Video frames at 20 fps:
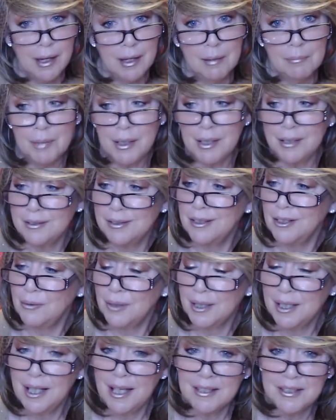but you know, a
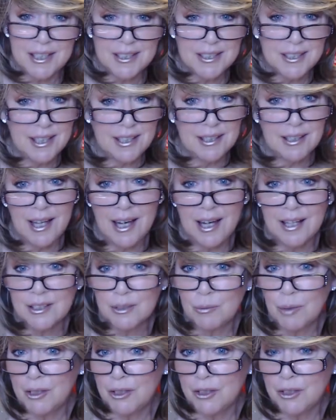glass, they say a glass,
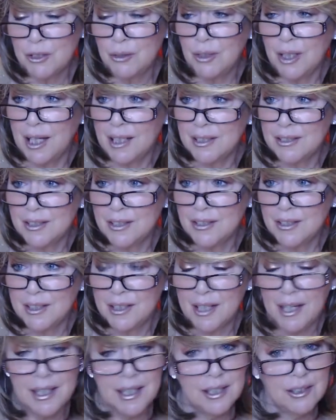one or two glasses a
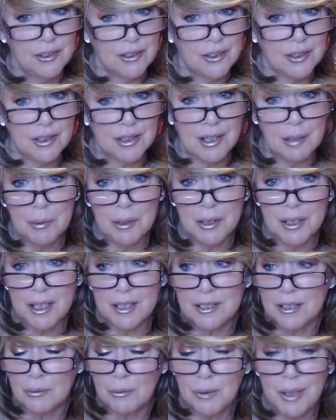night or a couple of
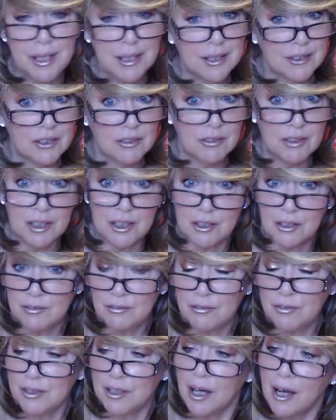nights a week. It's really good
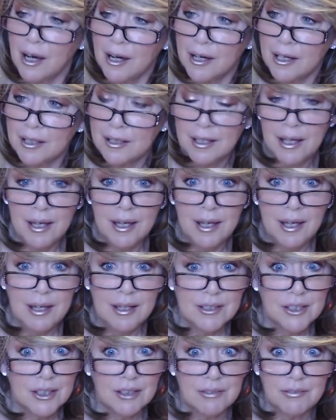for your heart.
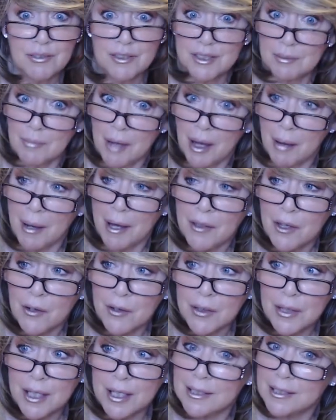It's good for some other
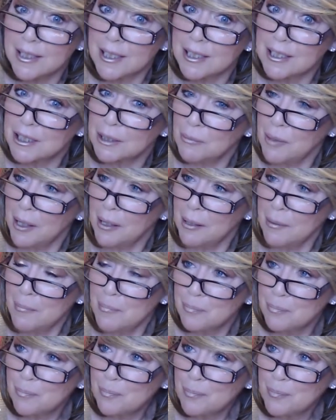things as well.
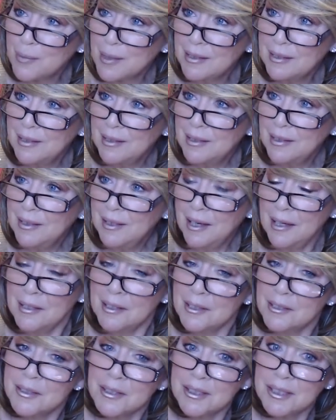And
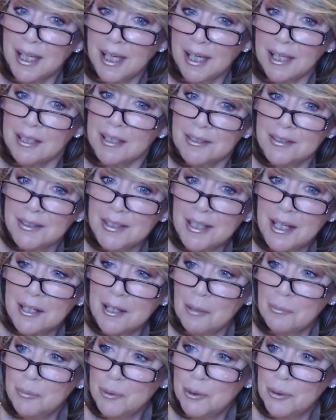it's the tannins that
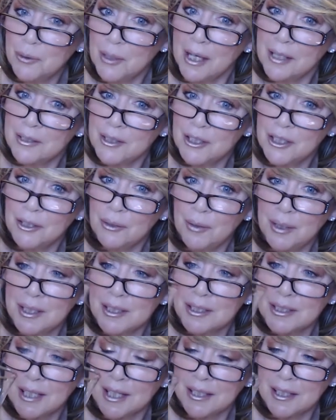help do that too. And
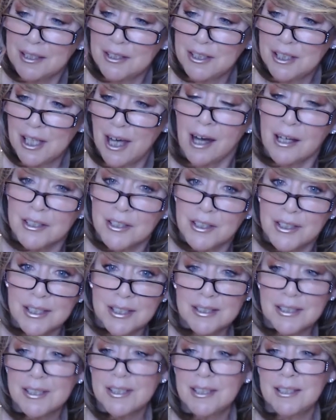it's got
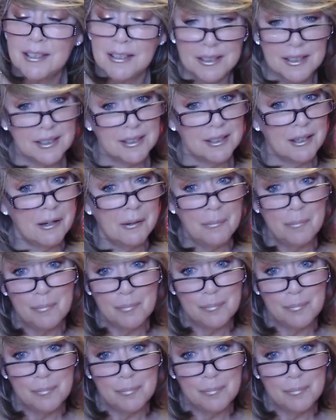antioxidants in it. So